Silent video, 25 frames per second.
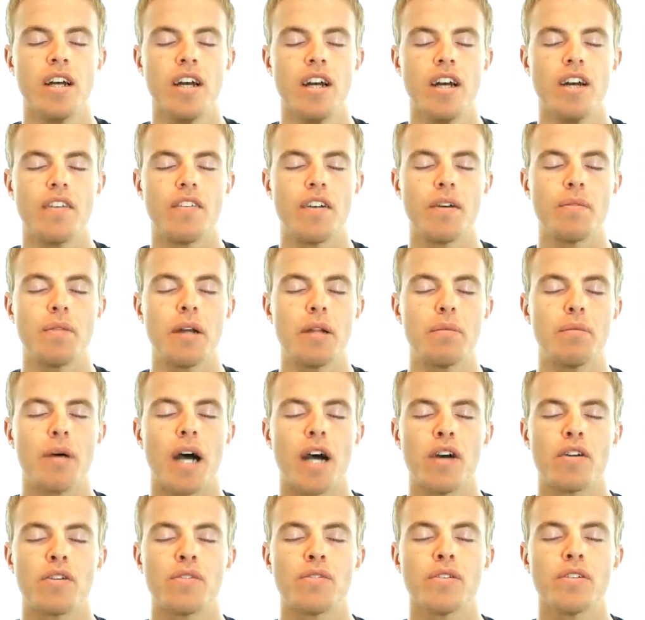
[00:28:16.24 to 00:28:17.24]
From that
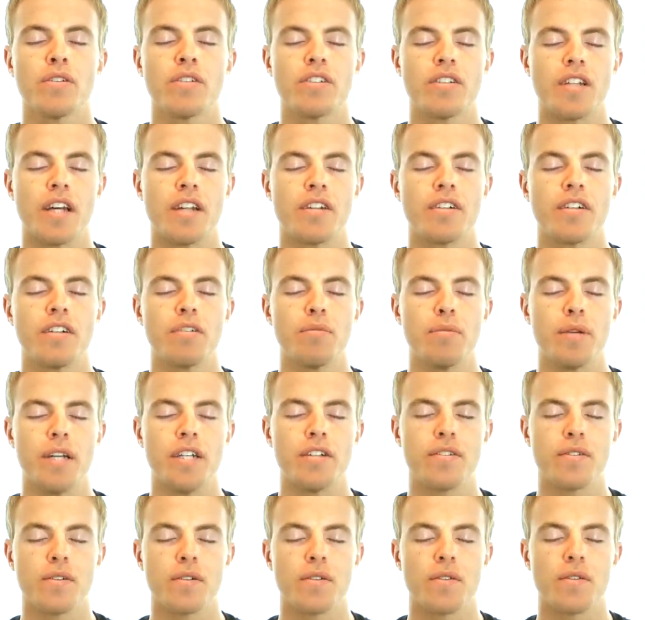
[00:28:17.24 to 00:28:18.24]
powerful, centered,
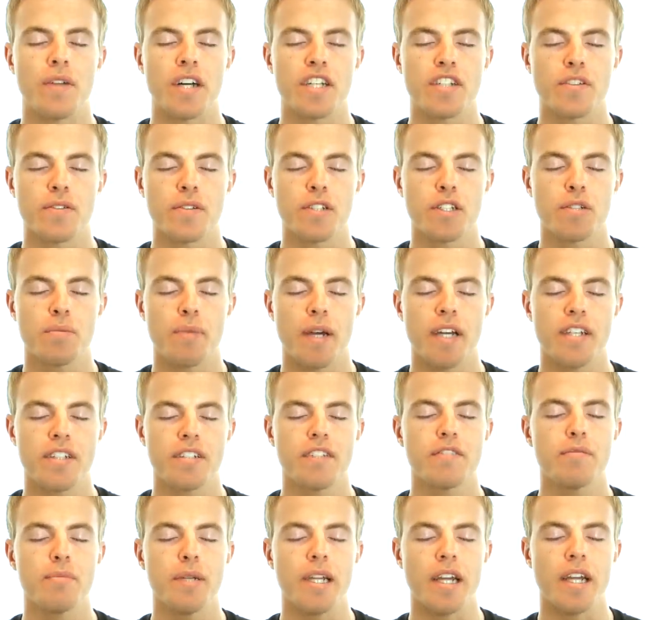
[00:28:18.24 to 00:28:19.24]
peaceful, restful space
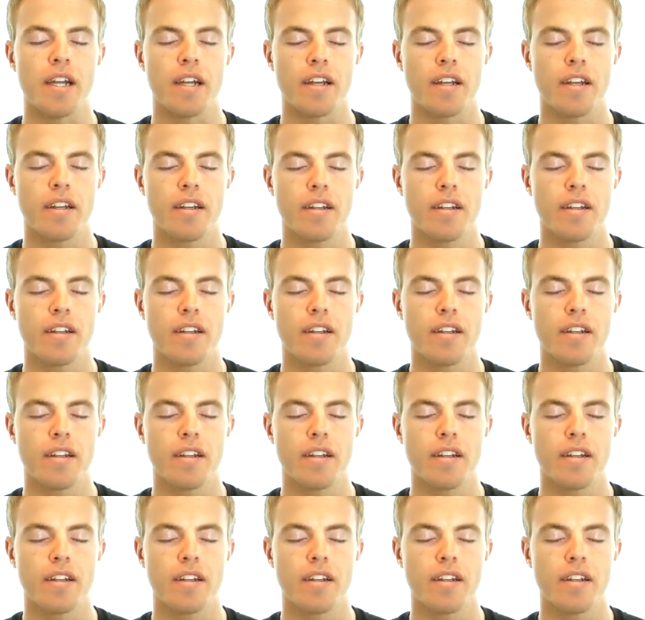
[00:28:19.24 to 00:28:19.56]
of being,